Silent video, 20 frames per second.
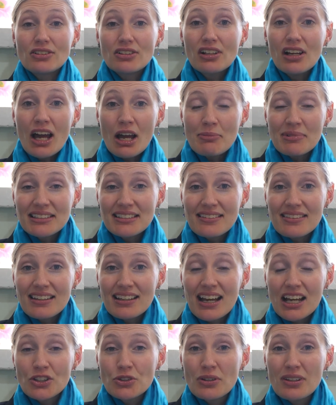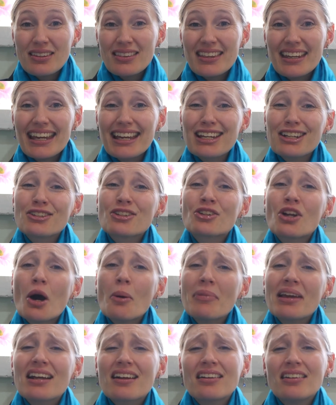climate in the country, the
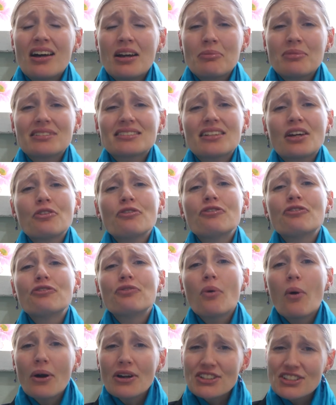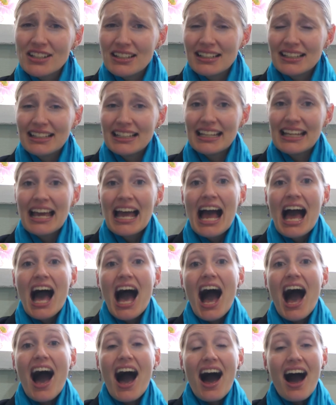economic climate, unfortunately,
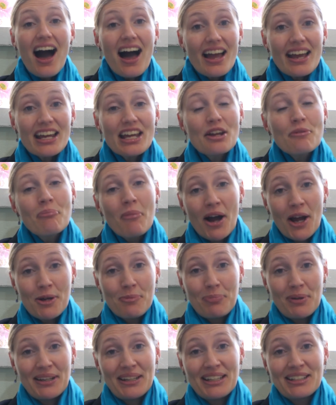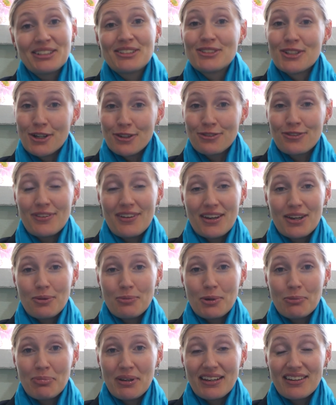I, in my opinion, don't think it
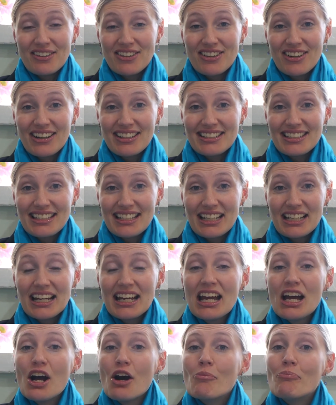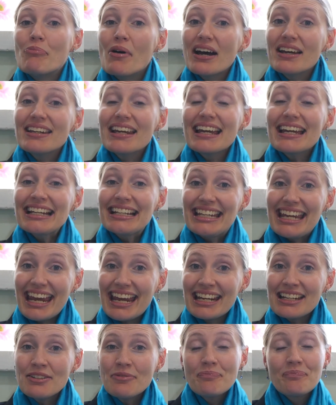would be a good idea. But
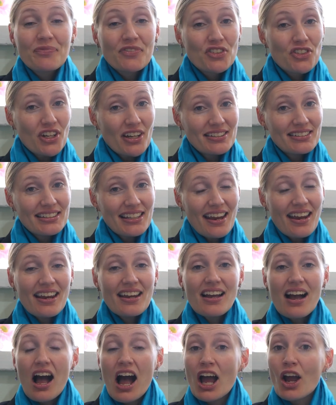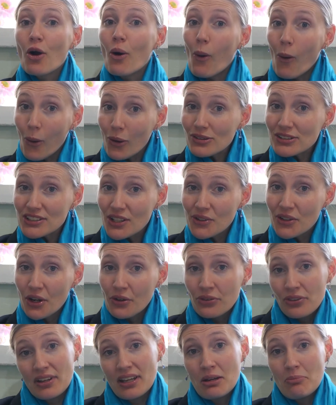again, just saying, I also
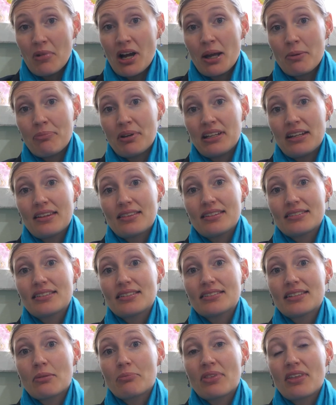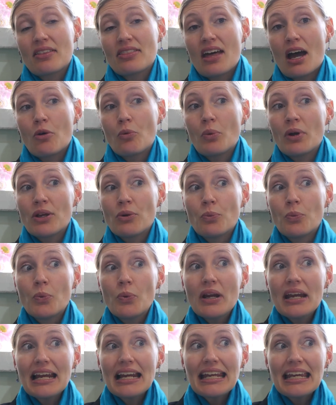don't think, in my opinion, this is something that we
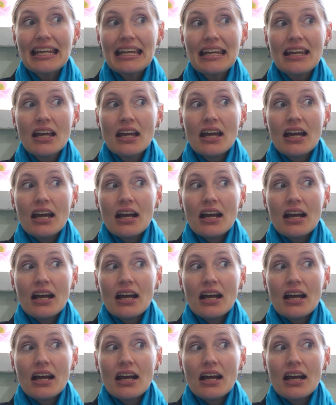really